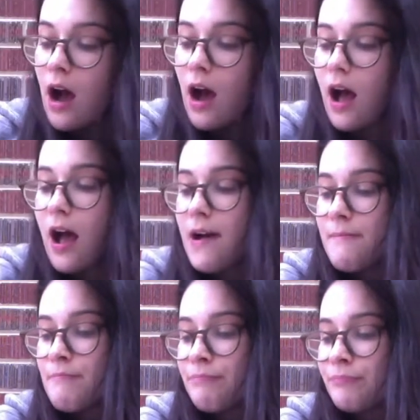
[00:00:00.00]

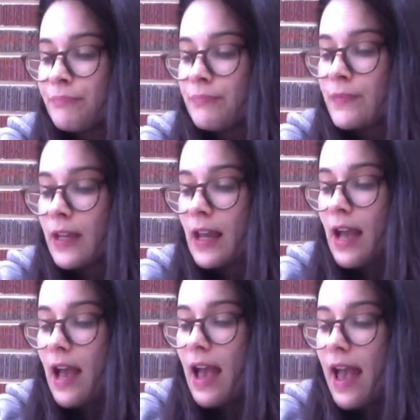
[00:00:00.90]
And
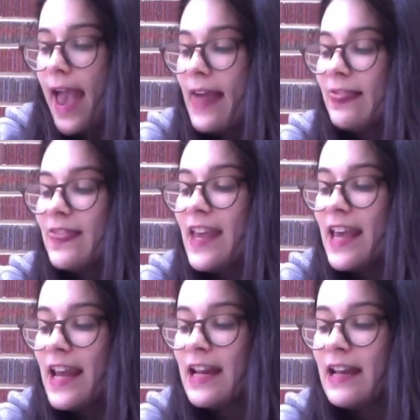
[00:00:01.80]

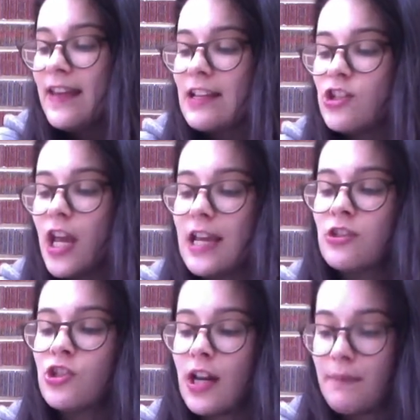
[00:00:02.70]
then they
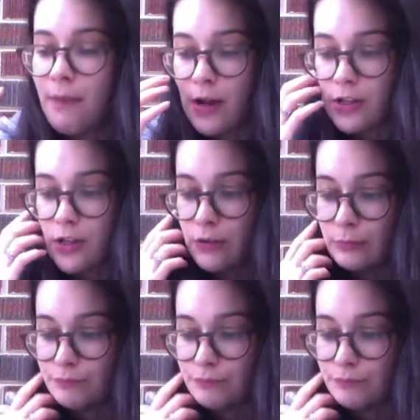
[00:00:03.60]
change it up on you.